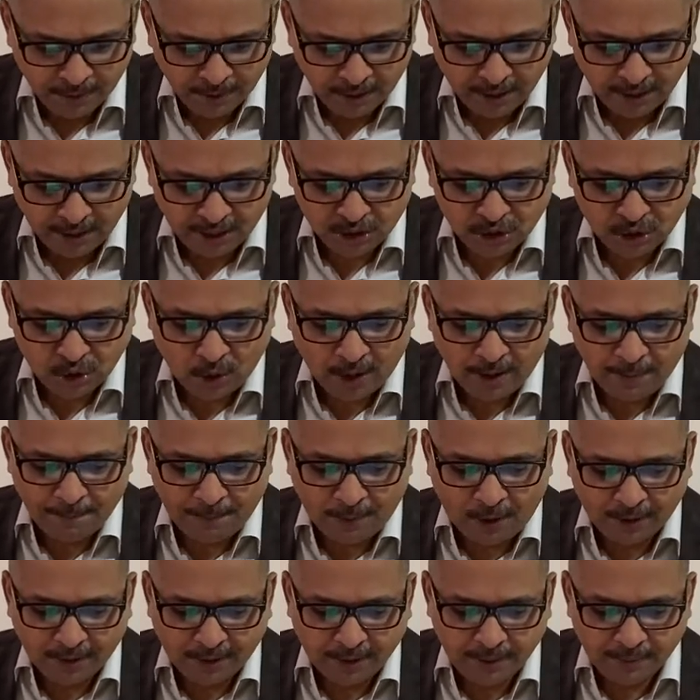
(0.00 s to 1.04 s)
It is so
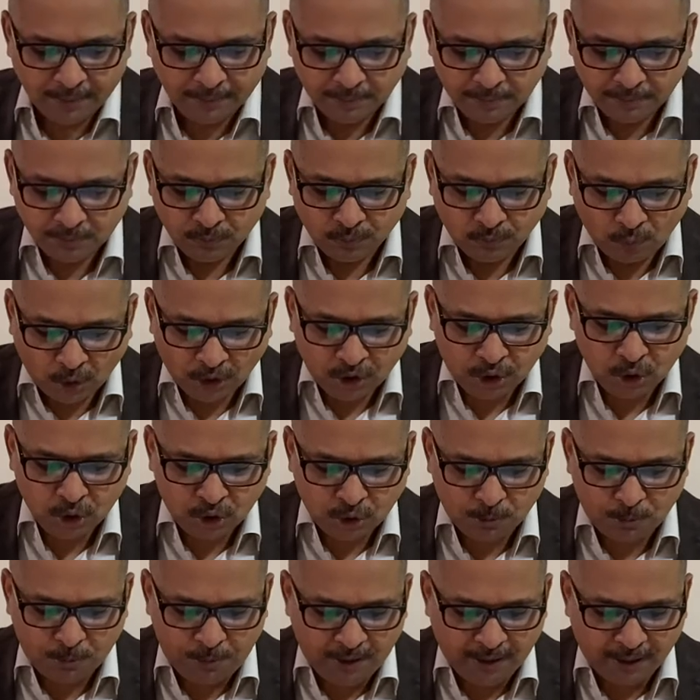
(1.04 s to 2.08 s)
important what you
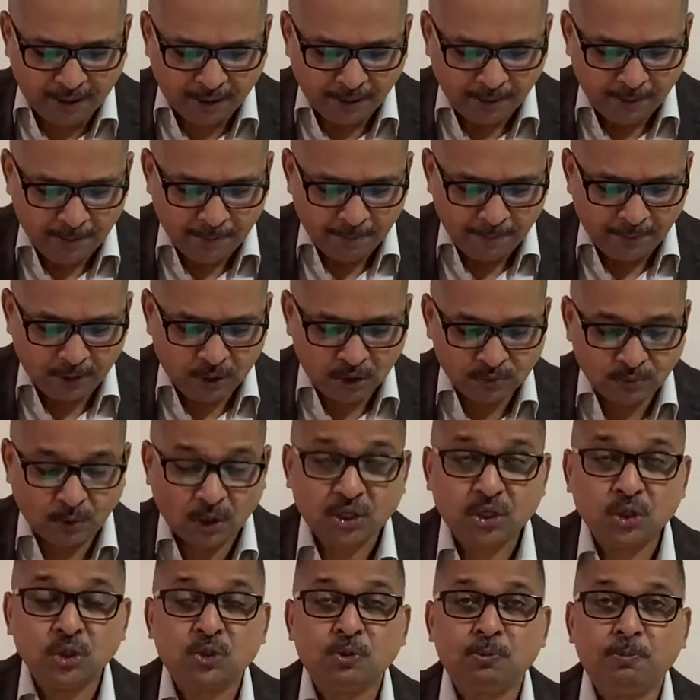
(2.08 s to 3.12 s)
speak because
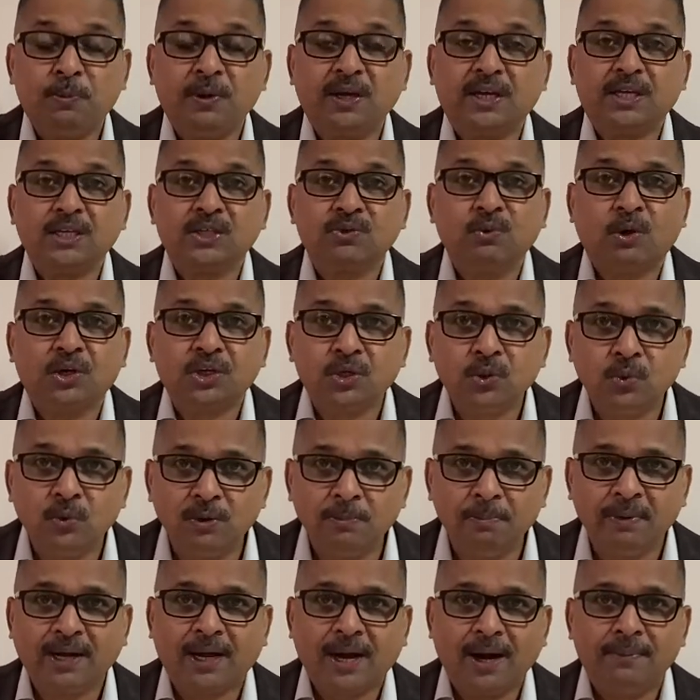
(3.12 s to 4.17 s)
what you speak is what you will
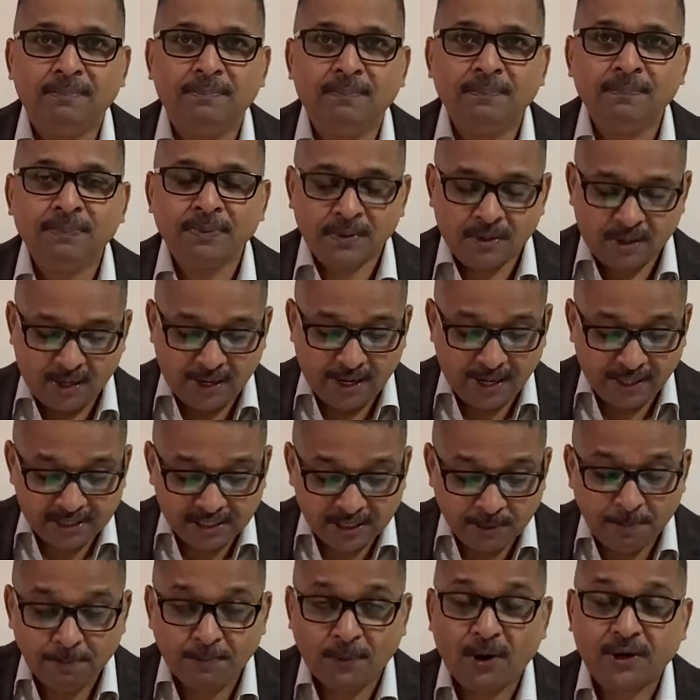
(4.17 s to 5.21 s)
become. It's
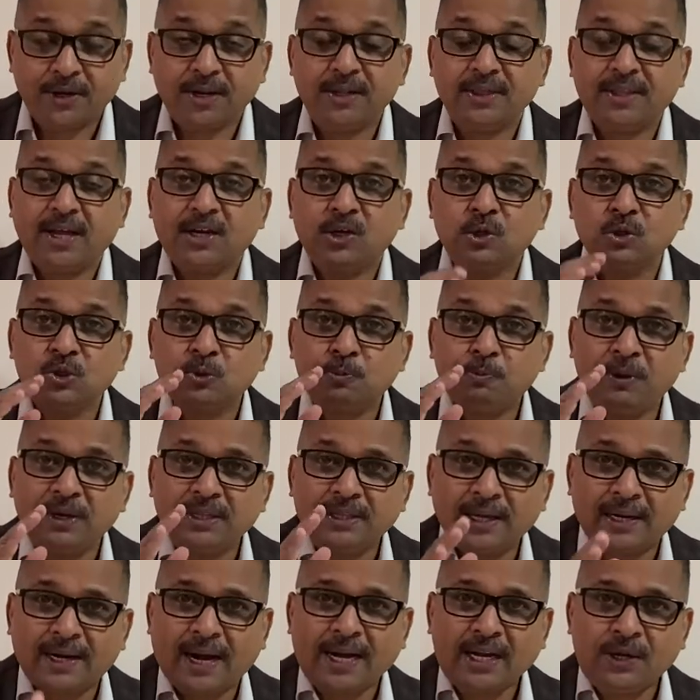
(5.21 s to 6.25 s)
important that you speak
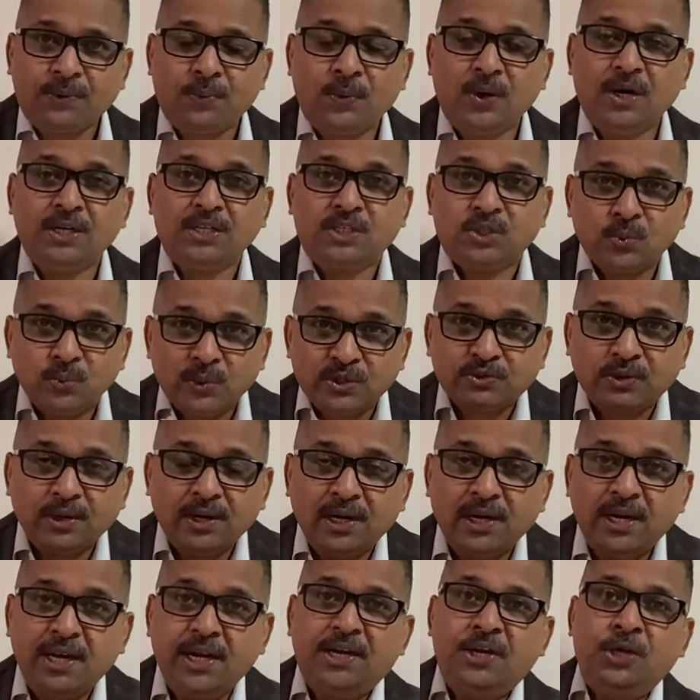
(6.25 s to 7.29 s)
the right words which will
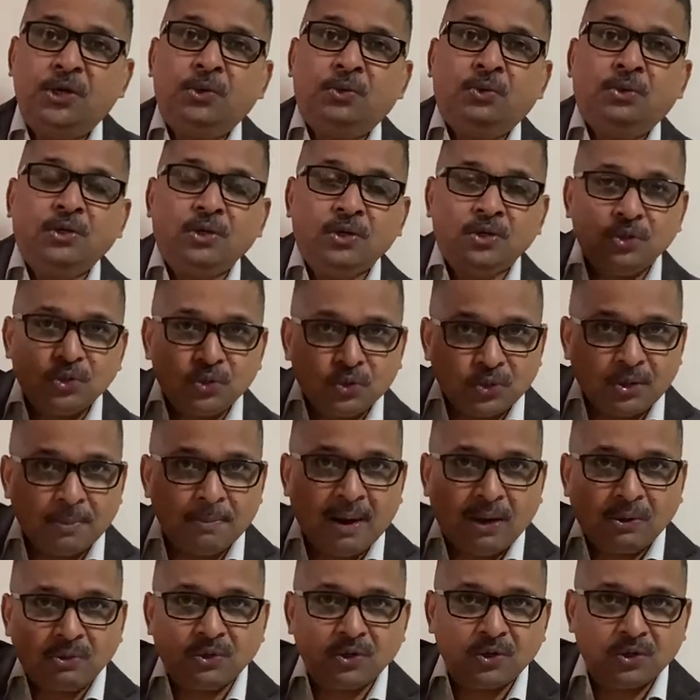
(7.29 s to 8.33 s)
lead you to the
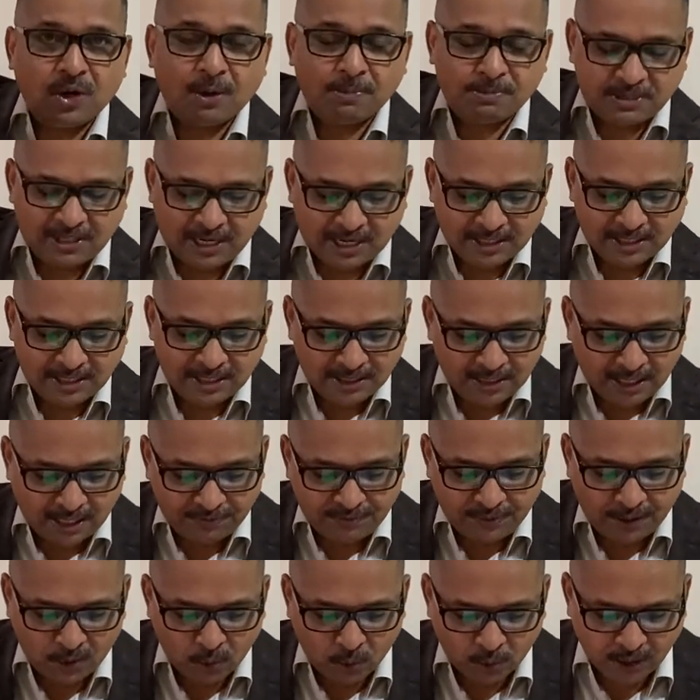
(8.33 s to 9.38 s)
mountaintop success that
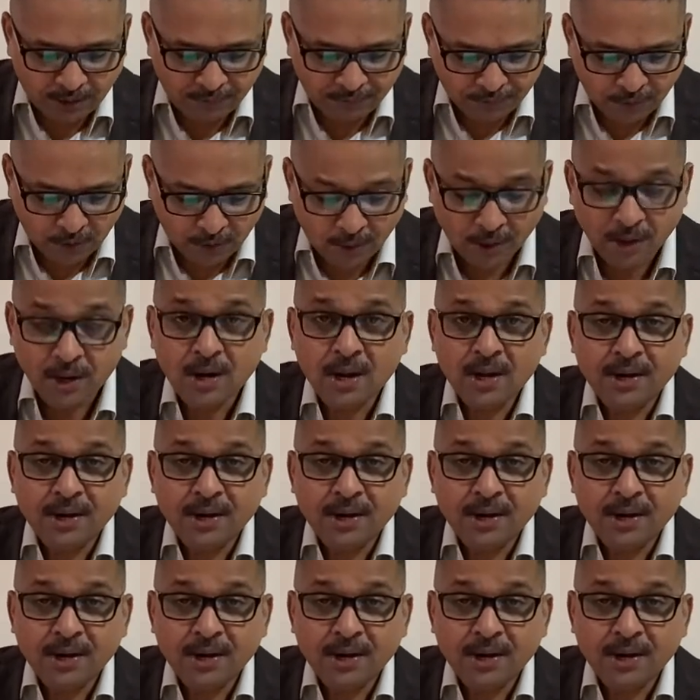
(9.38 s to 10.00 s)
we are looking for.